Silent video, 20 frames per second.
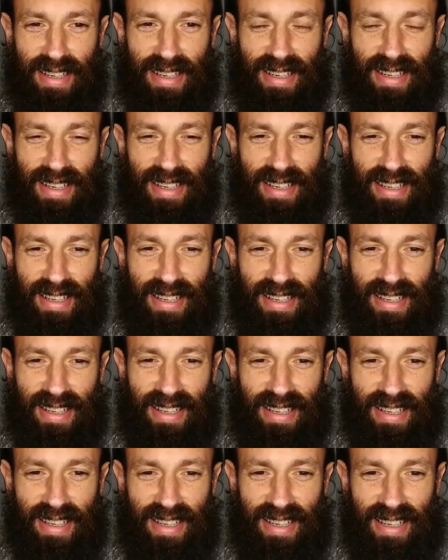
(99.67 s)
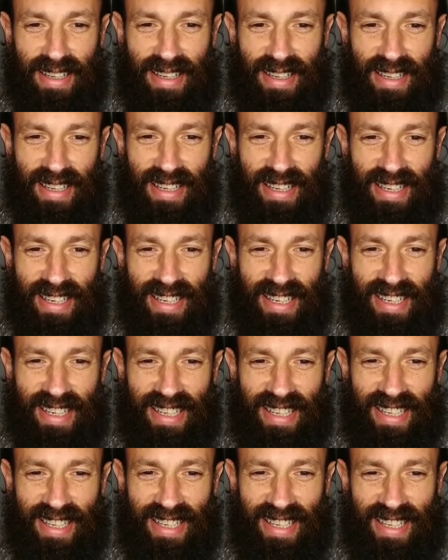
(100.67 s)

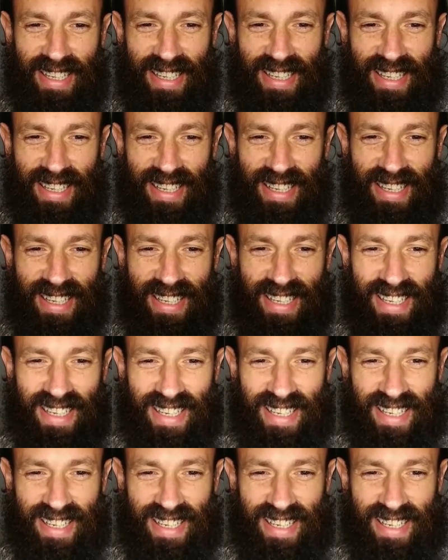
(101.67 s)
The person shown says nothing.